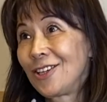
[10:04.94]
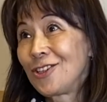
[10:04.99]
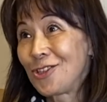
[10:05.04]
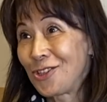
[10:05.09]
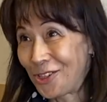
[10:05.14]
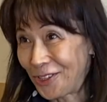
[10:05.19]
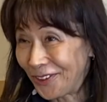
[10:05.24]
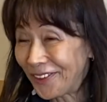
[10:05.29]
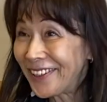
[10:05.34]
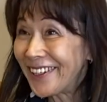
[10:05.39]

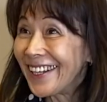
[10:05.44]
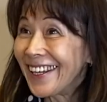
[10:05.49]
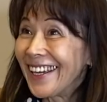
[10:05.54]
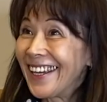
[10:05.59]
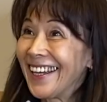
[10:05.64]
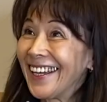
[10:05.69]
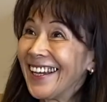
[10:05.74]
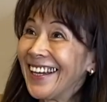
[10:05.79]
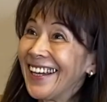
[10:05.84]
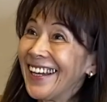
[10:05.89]
You
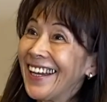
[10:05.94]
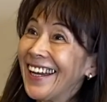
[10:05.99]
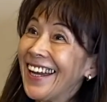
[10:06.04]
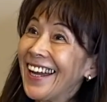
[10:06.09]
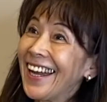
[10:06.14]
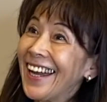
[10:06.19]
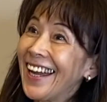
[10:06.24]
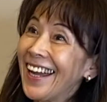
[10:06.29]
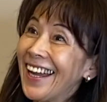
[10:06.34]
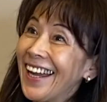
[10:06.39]
have a
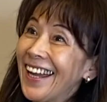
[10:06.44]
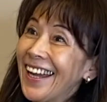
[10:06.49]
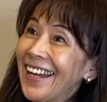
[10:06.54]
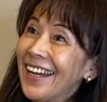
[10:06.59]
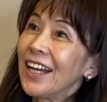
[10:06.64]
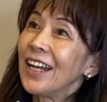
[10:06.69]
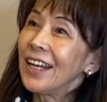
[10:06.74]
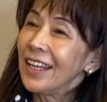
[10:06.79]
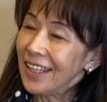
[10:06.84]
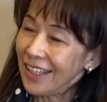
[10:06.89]
grand piano
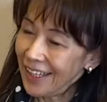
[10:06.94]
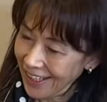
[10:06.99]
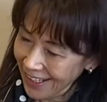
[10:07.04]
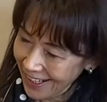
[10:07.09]
at home.